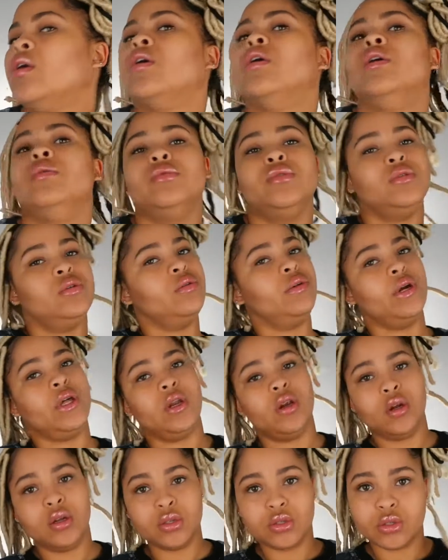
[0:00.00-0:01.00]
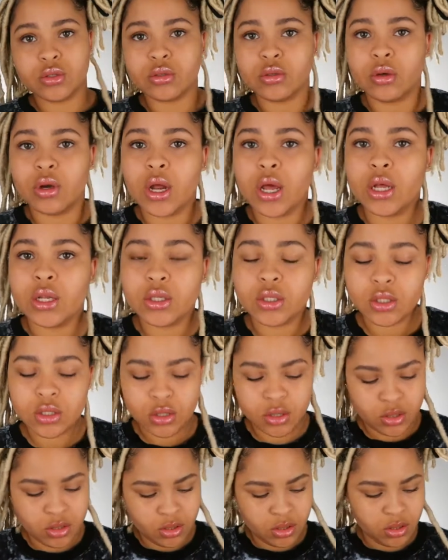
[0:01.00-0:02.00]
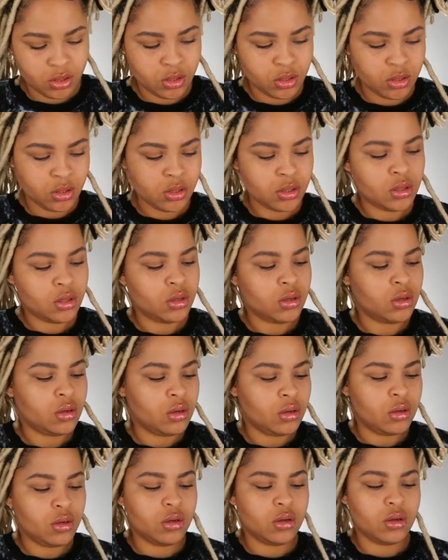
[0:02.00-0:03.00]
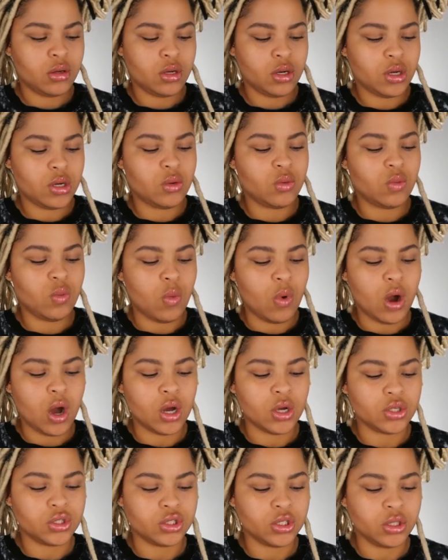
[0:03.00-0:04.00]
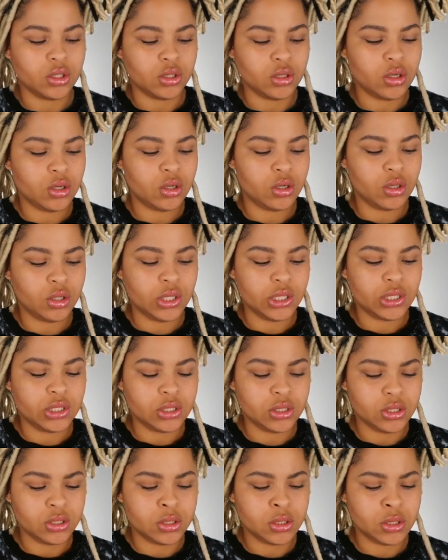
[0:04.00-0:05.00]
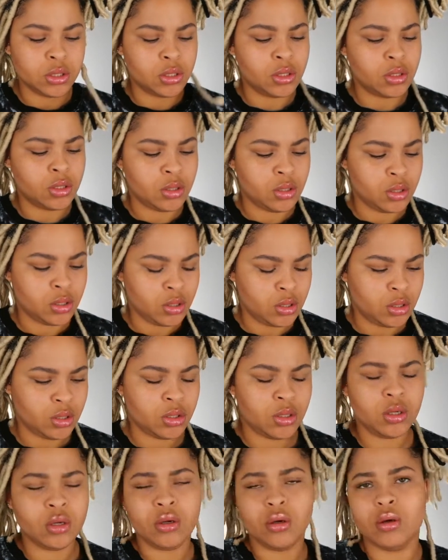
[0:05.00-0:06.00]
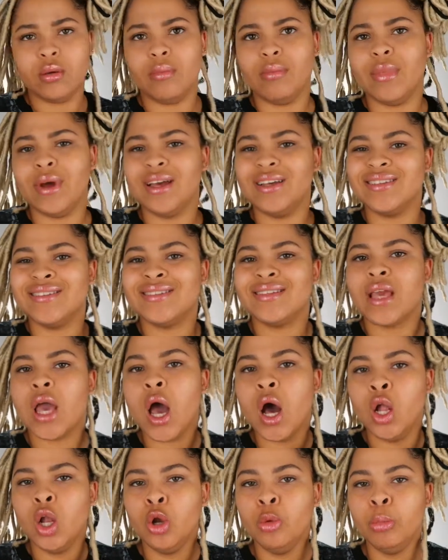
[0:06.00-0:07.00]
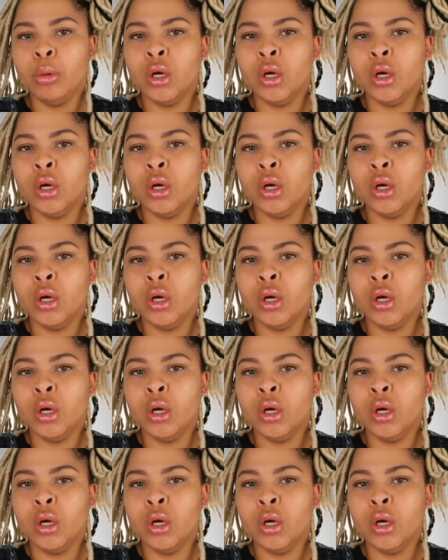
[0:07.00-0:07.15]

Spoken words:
Yo, I'm so ready to scratch and wash and cleanse my scalp.